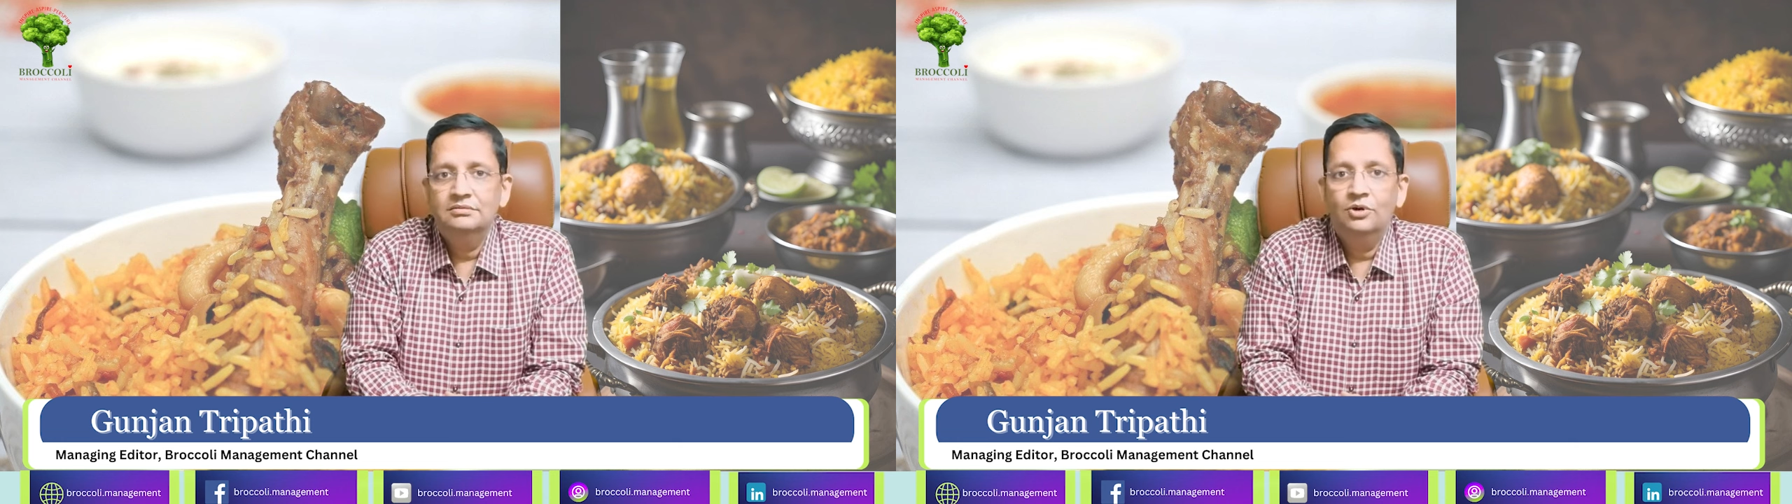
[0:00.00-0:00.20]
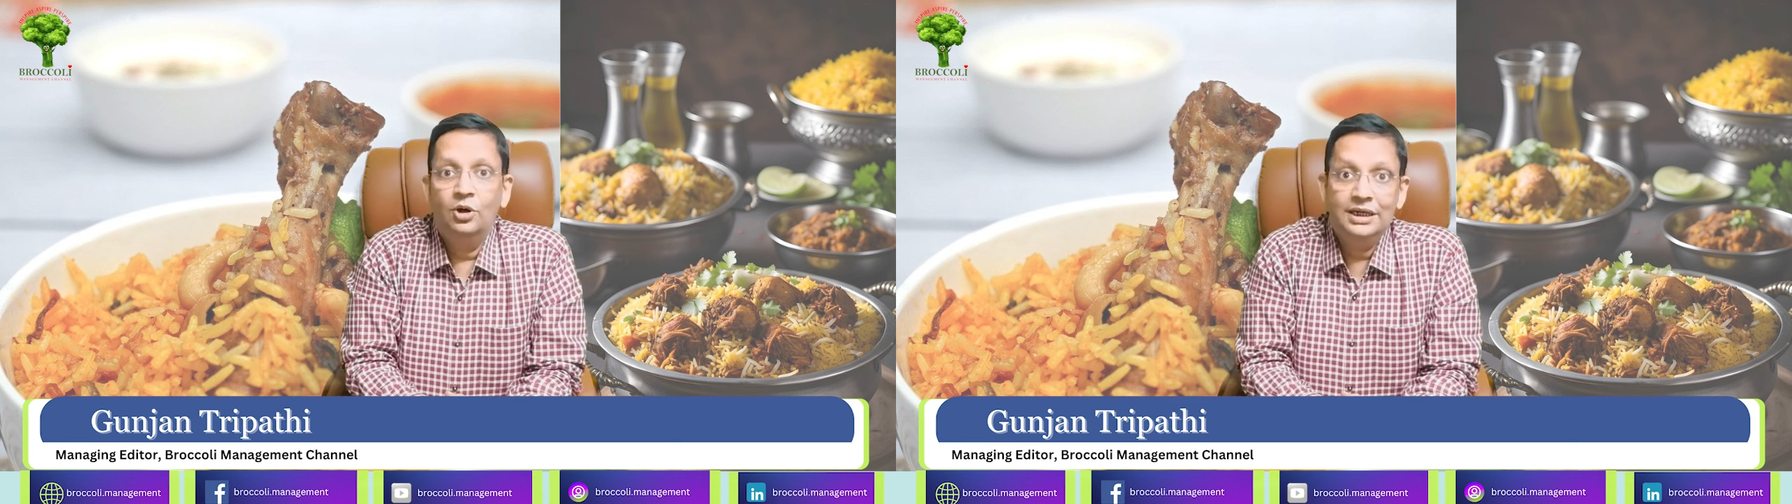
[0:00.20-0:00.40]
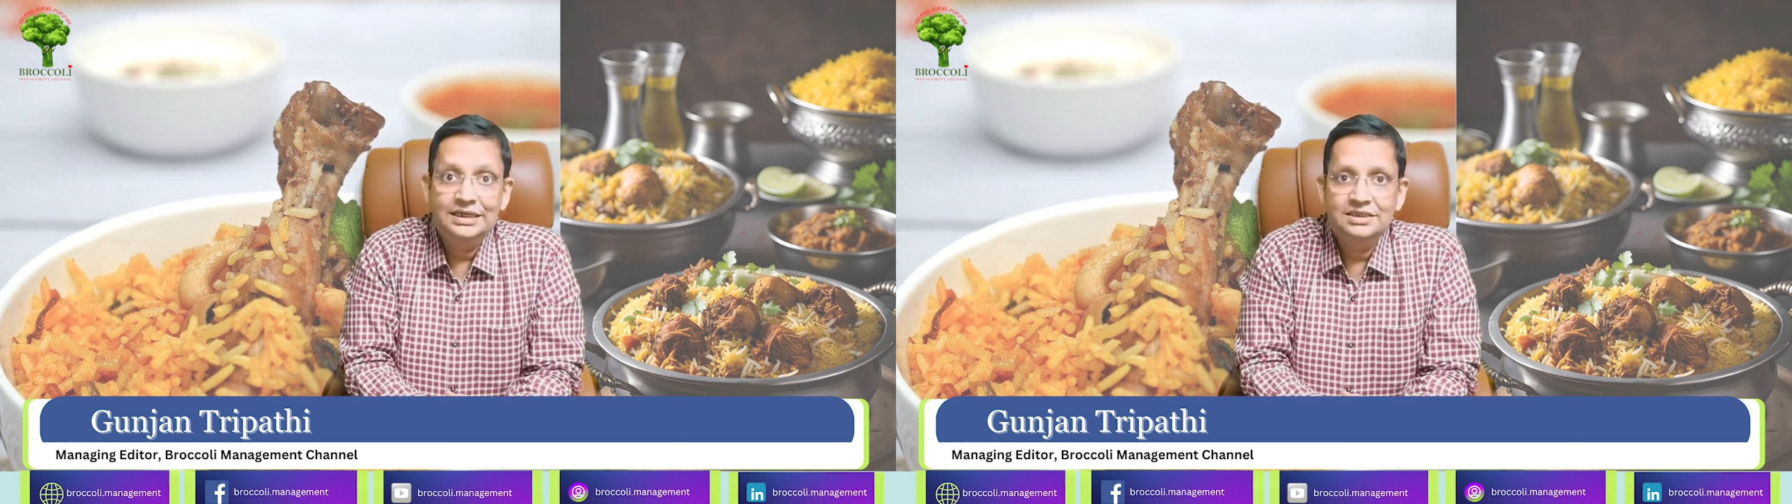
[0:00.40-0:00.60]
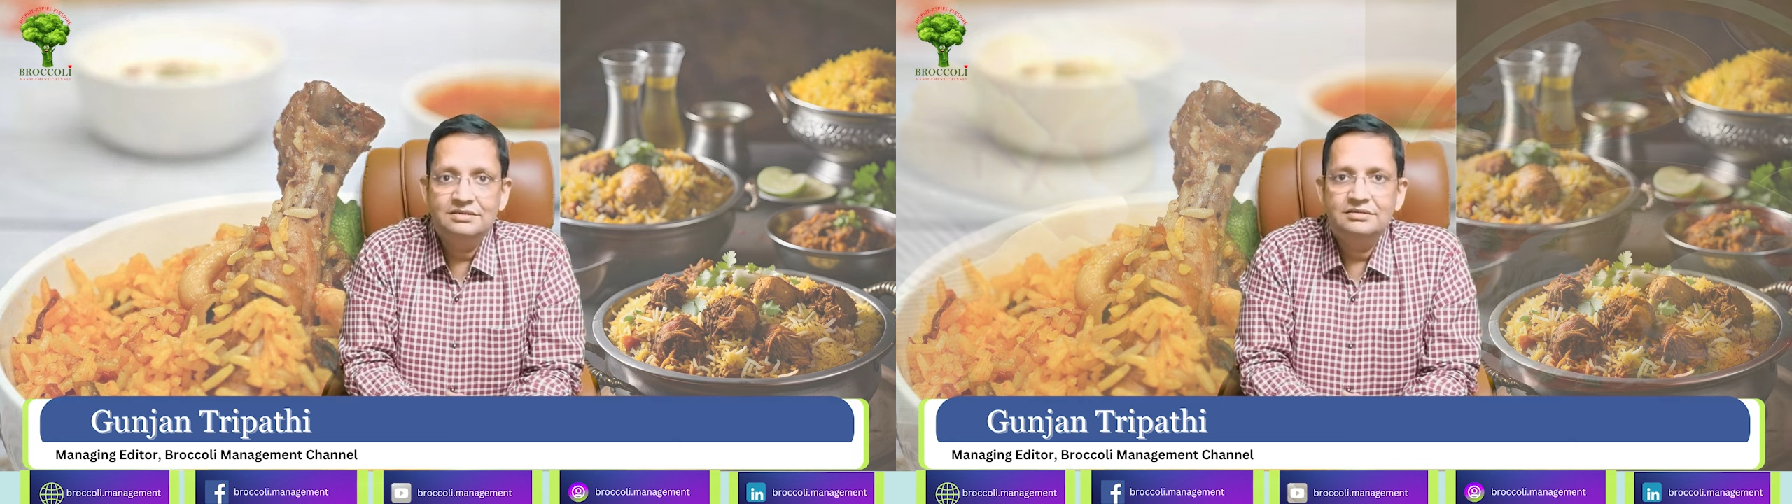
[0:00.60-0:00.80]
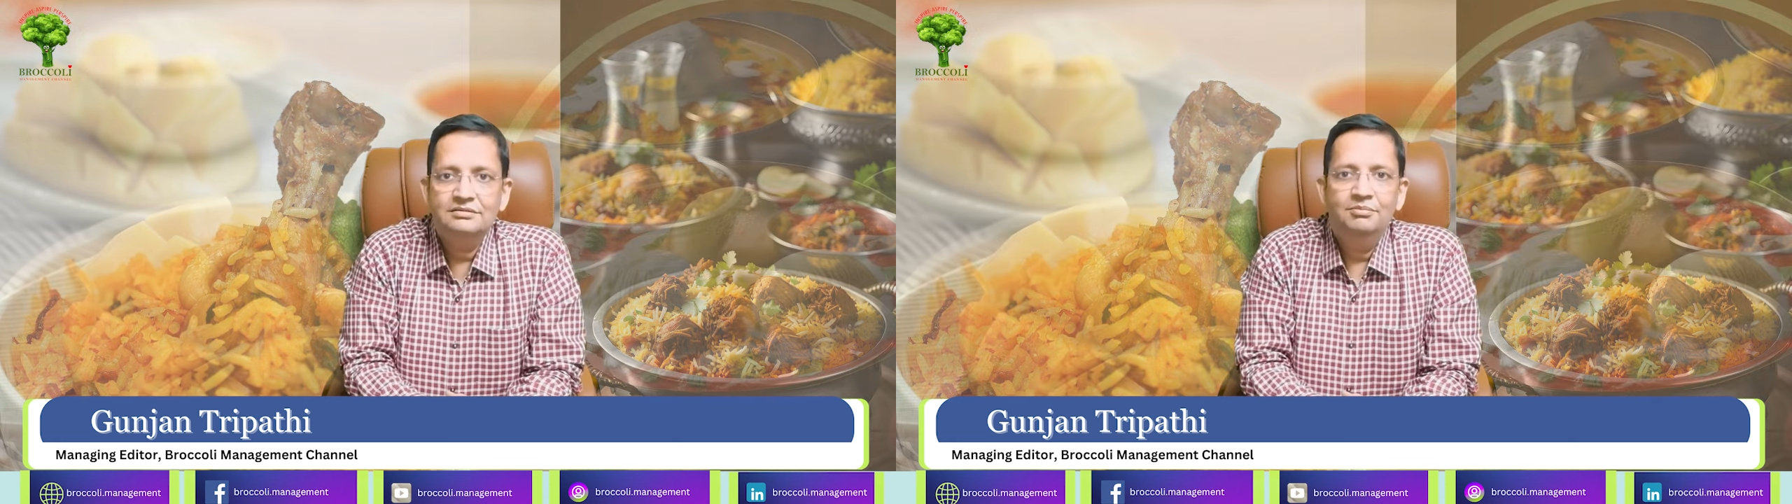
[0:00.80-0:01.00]
or
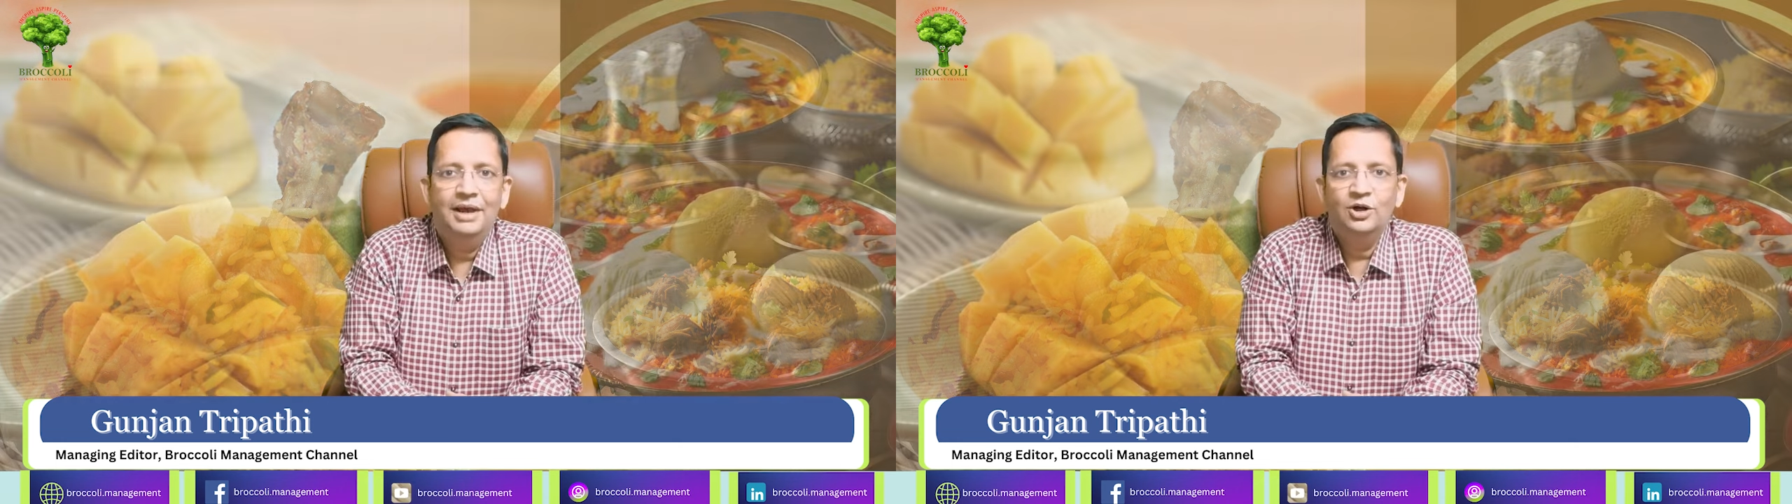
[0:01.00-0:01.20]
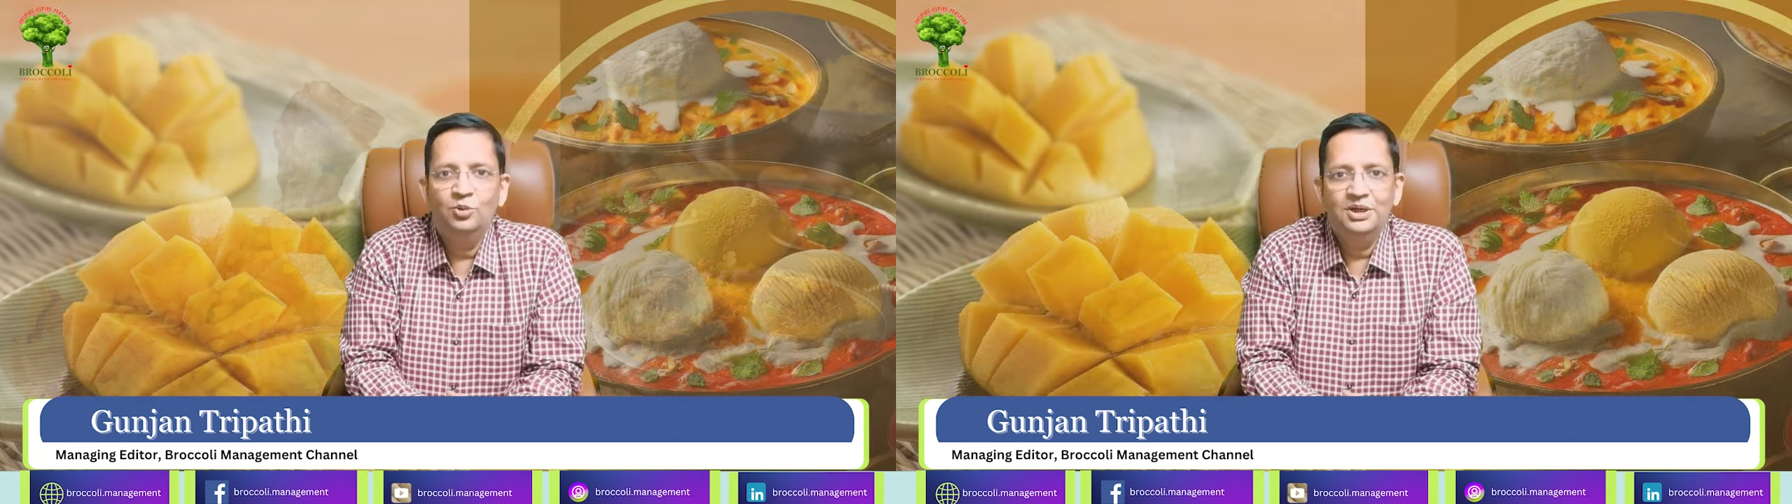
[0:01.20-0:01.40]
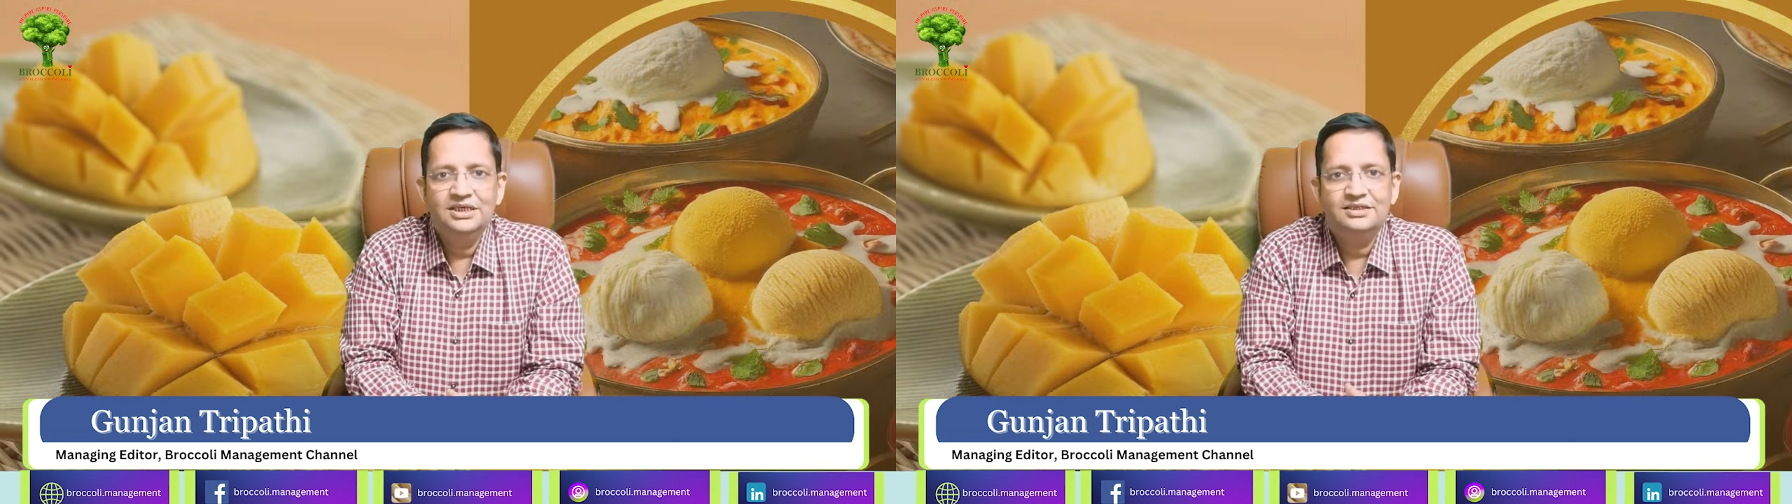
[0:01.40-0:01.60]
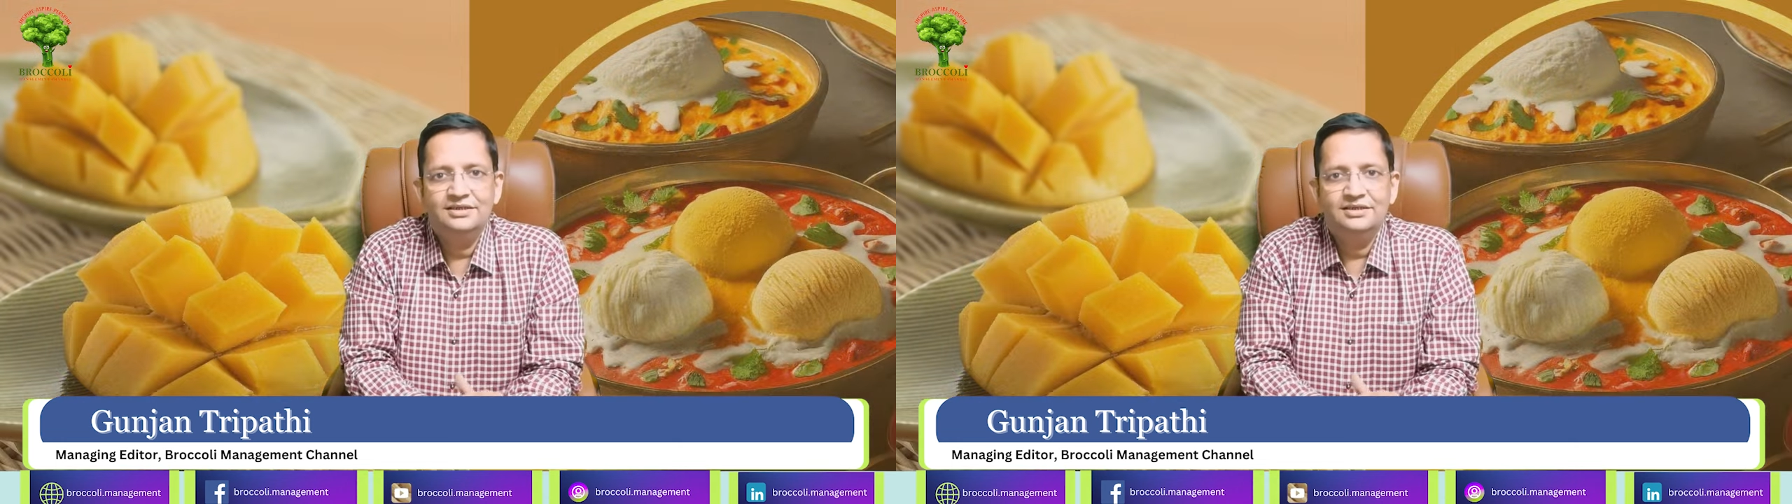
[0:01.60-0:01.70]
is mango-based